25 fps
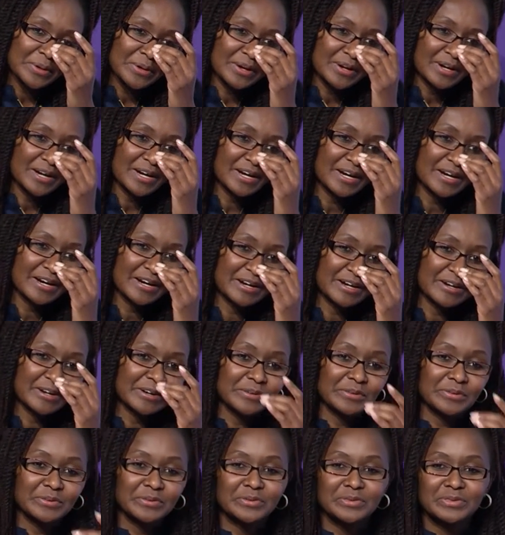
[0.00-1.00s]

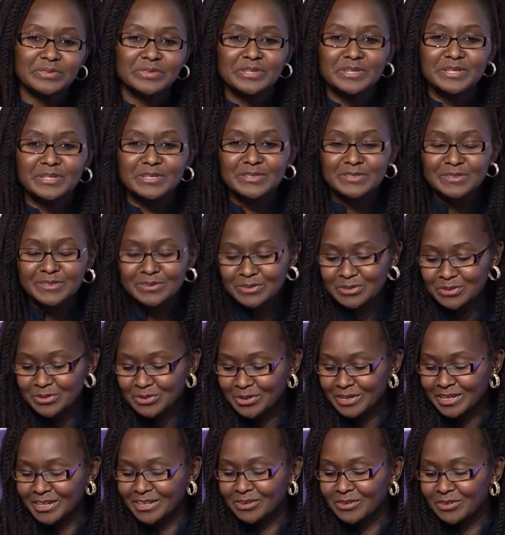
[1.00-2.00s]
Uh, this, you
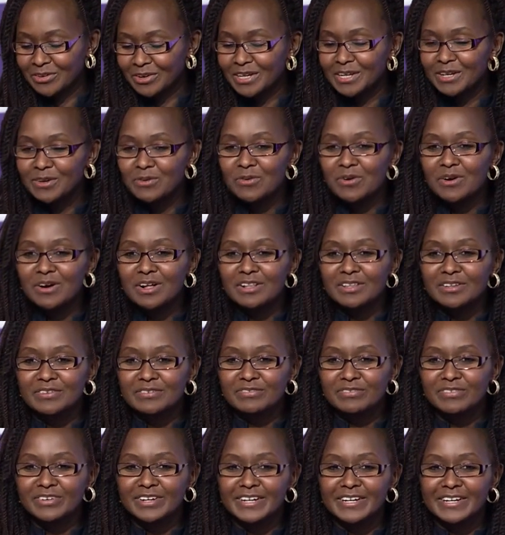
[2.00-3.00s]
can only
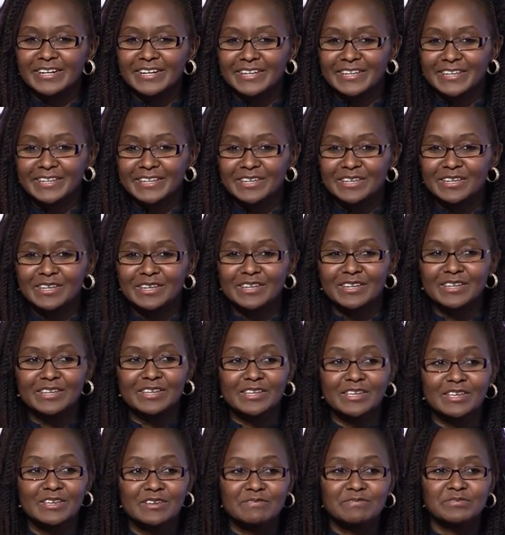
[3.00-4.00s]
qualify
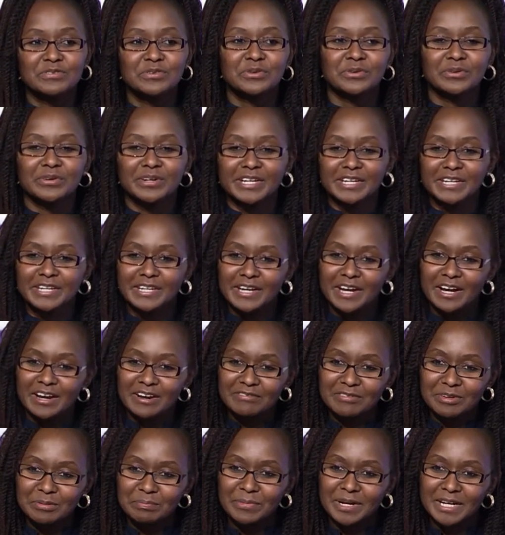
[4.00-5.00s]
if you already
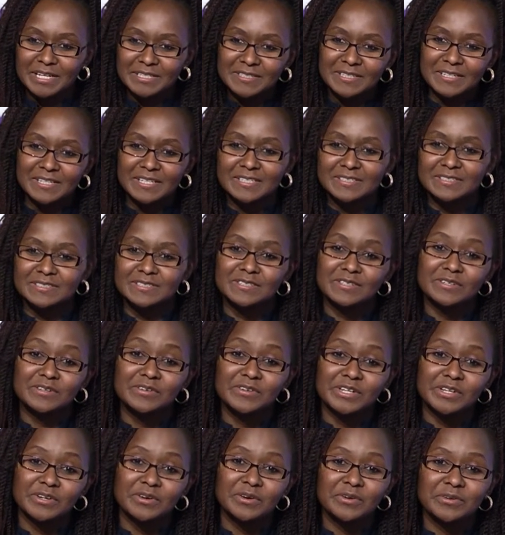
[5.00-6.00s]
have a bachelor's
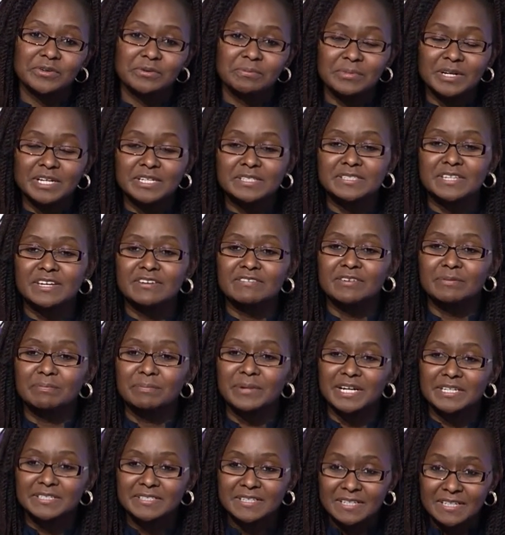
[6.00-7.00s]
degree or you must have a
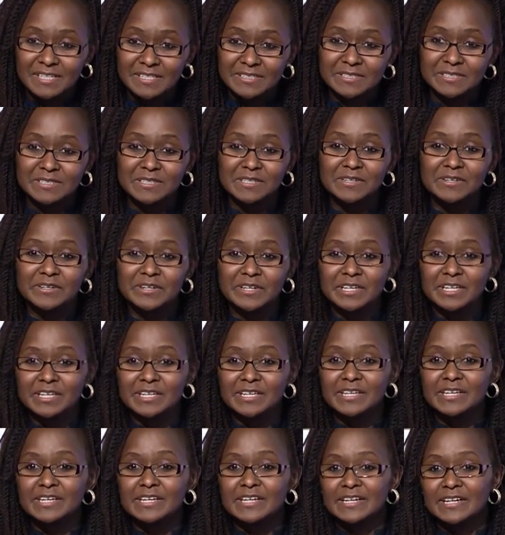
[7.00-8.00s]
bachelor's
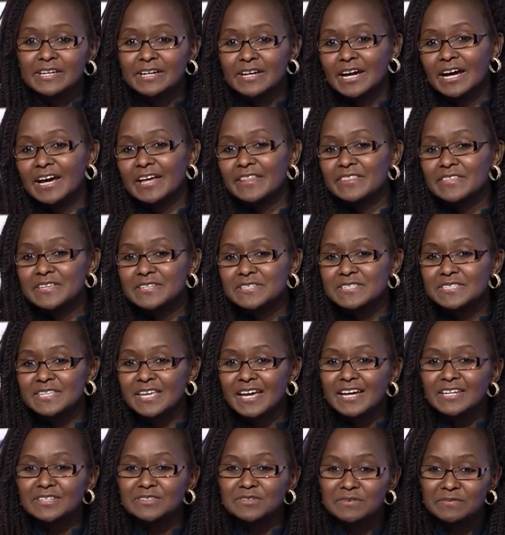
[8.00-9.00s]
degree at the
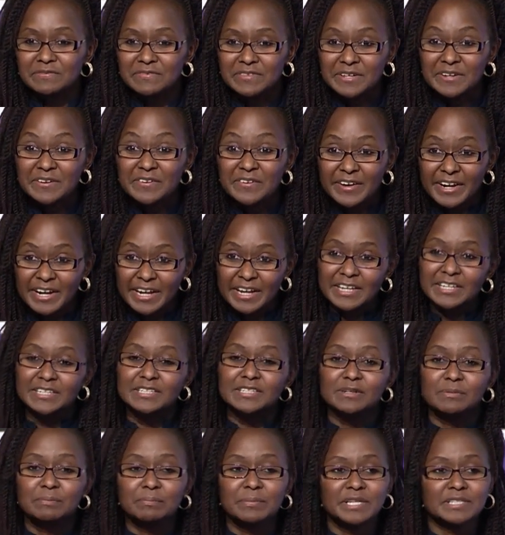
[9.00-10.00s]
start of the
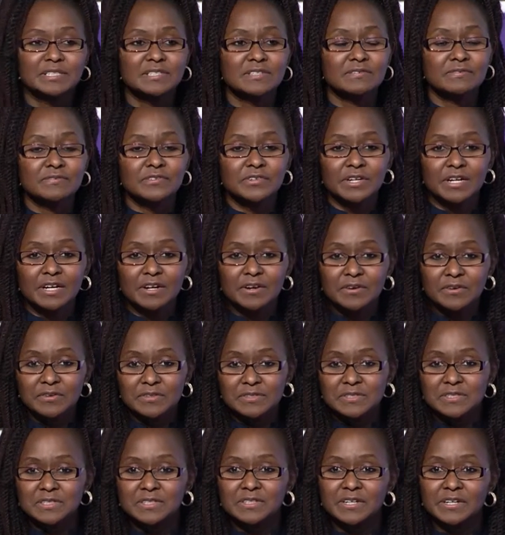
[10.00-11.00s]
grant. But if you're
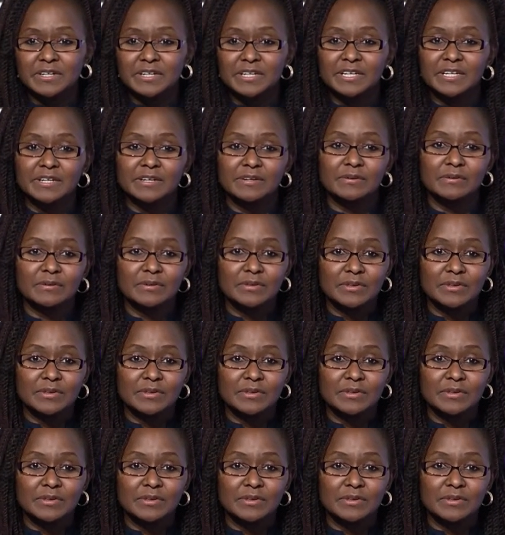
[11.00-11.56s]
considering